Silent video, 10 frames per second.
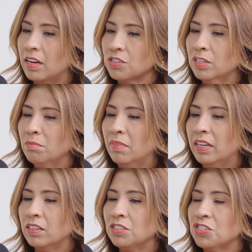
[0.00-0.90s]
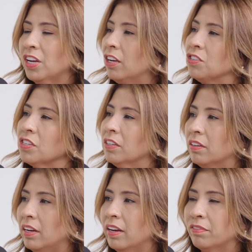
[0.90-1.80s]
actually made a change in
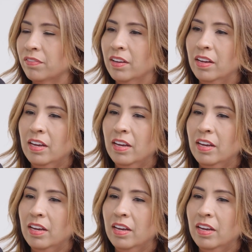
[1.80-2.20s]
our life.